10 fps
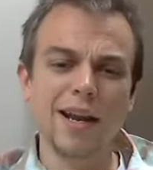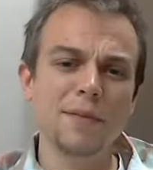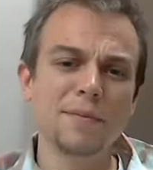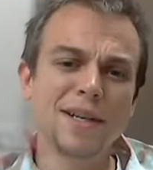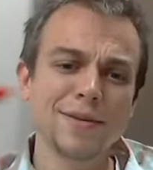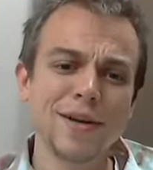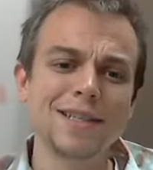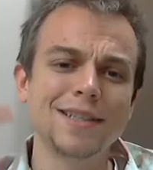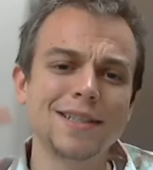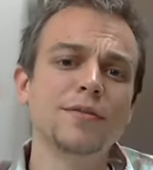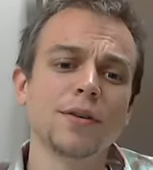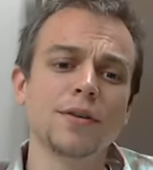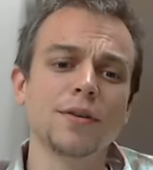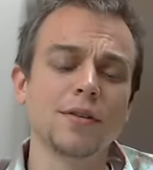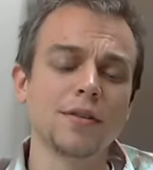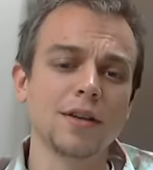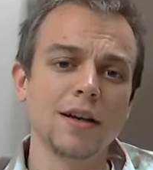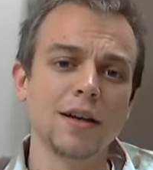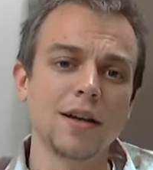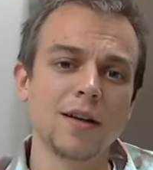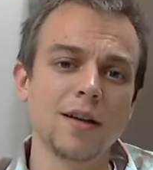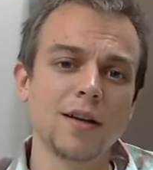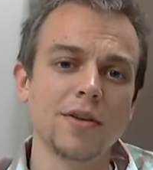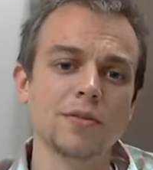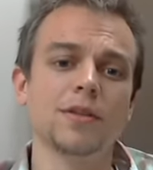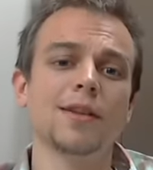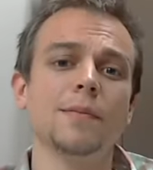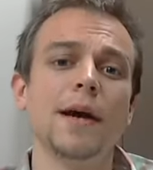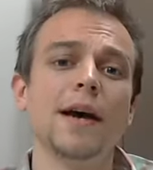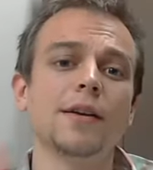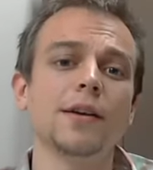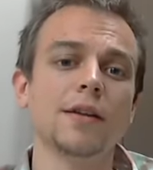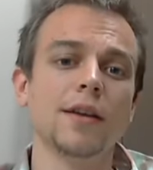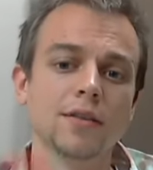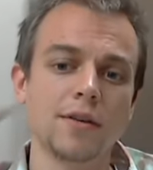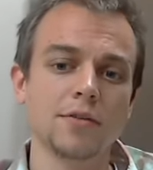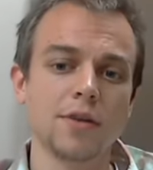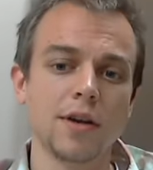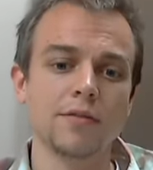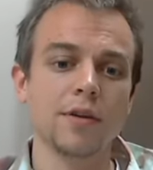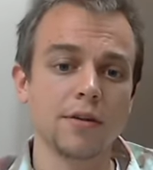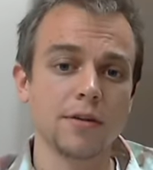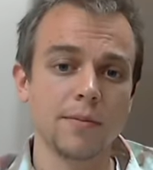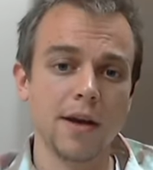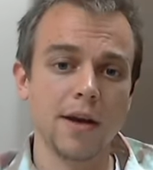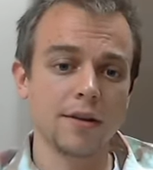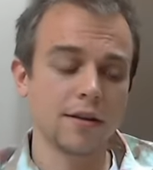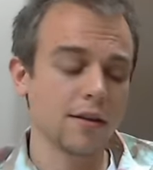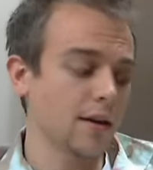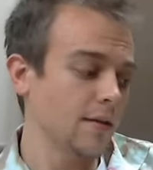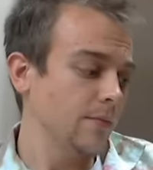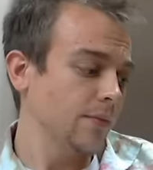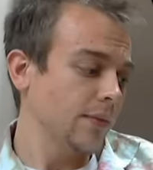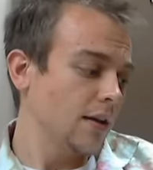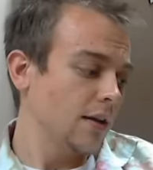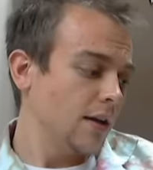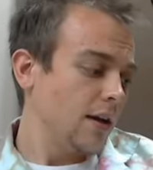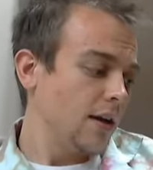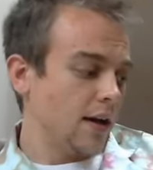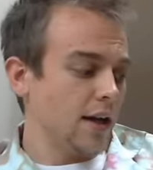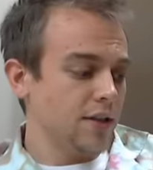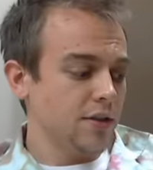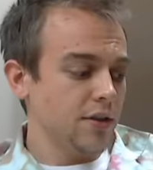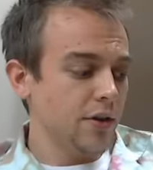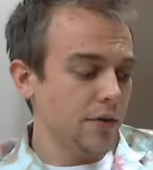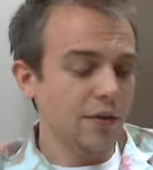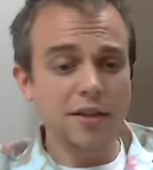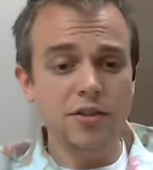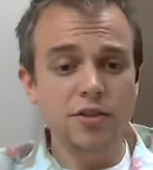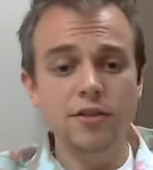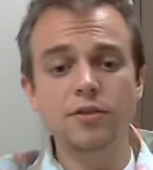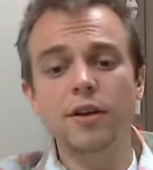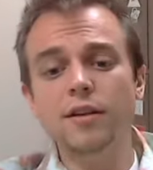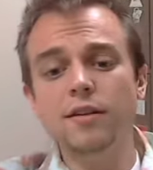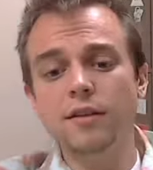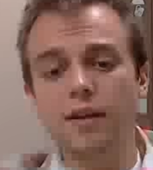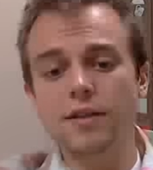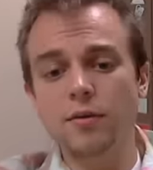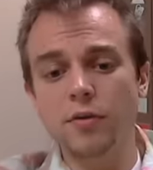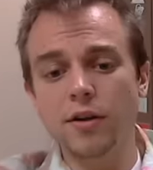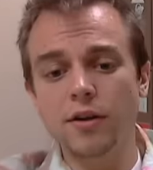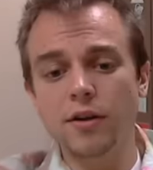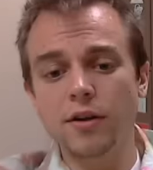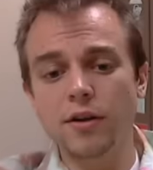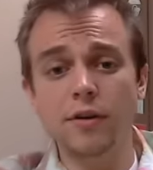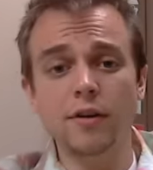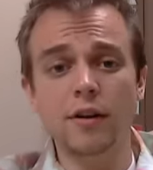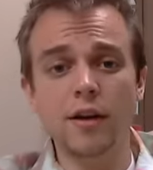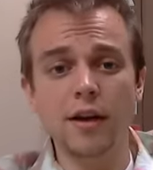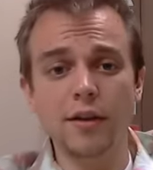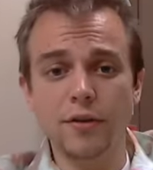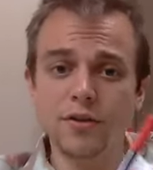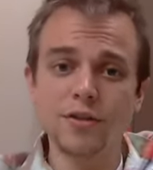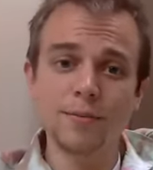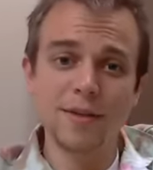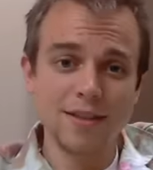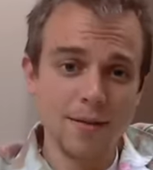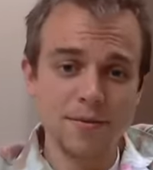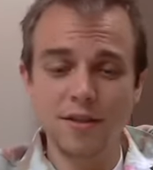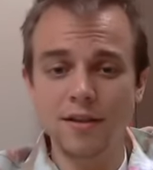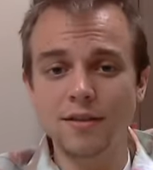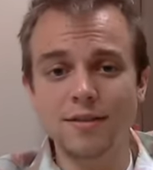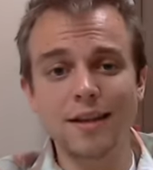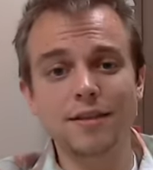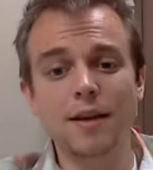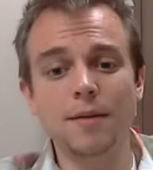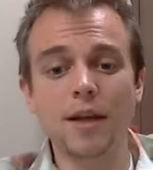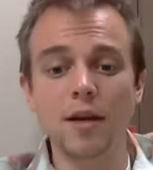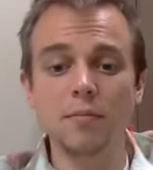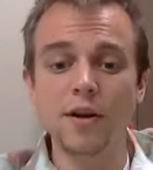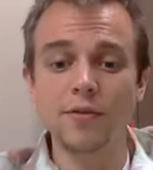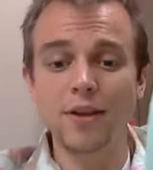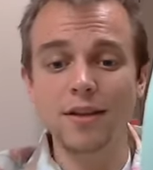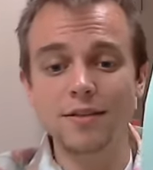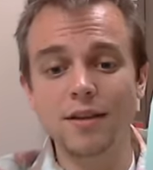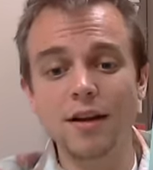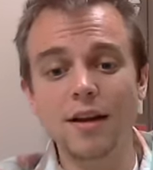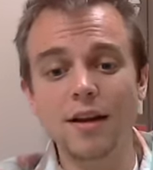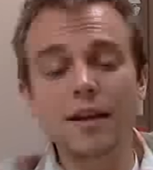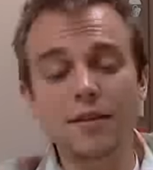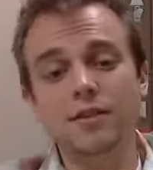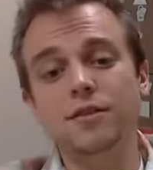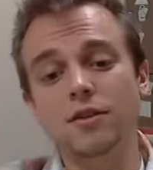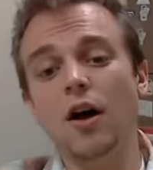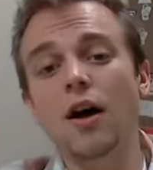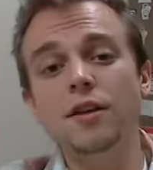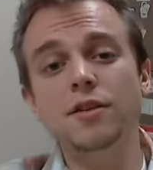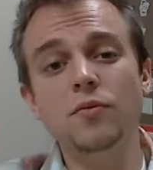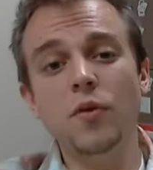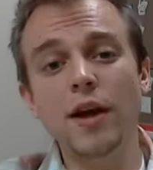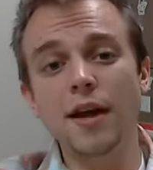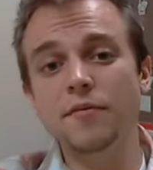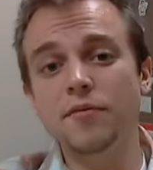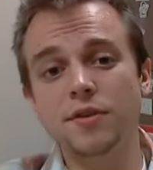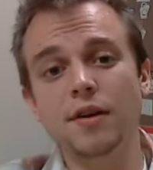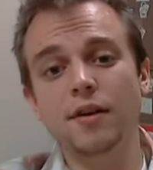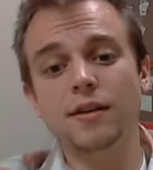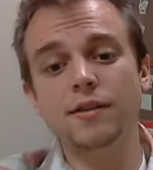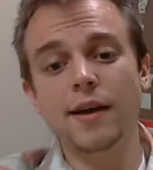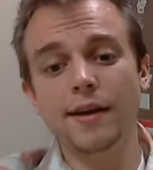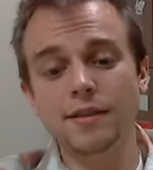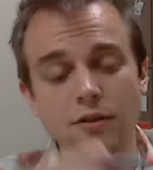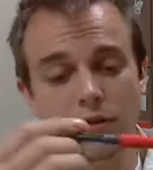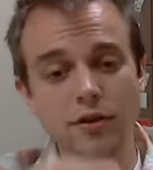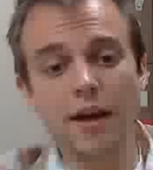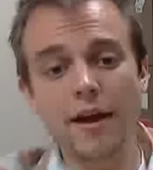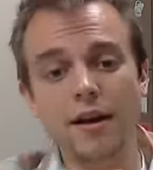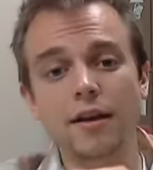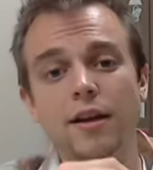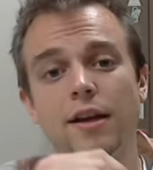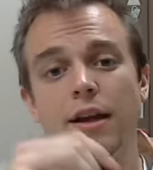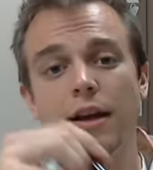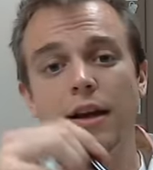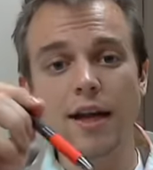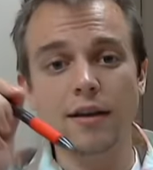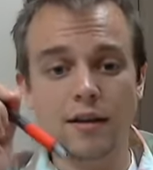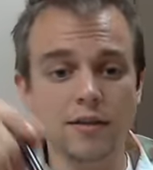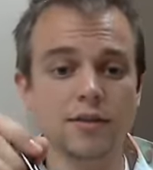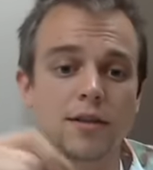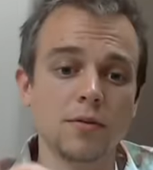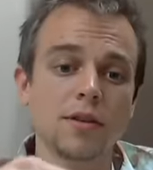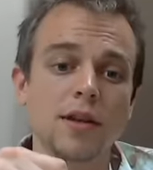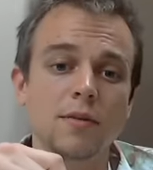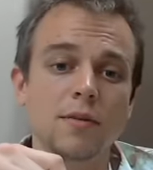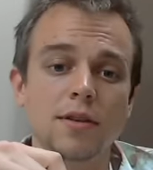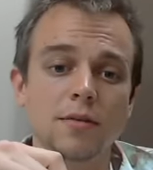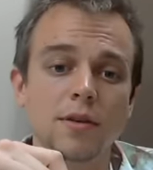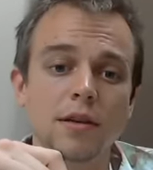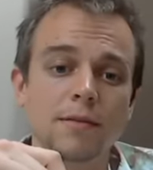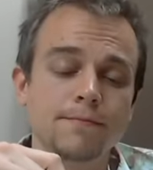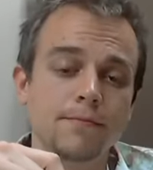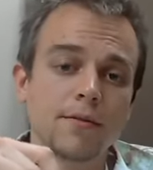And it makes it very difficult if you don't see the pattern and don't try to follow the pattern like that. So that's just a trend. Like I said, we're going to go over, there are some exceptions, that type of thing, but if you get stuck, this is an awesome way, if you're stuck on a test, to look at it and see what the name is going to be.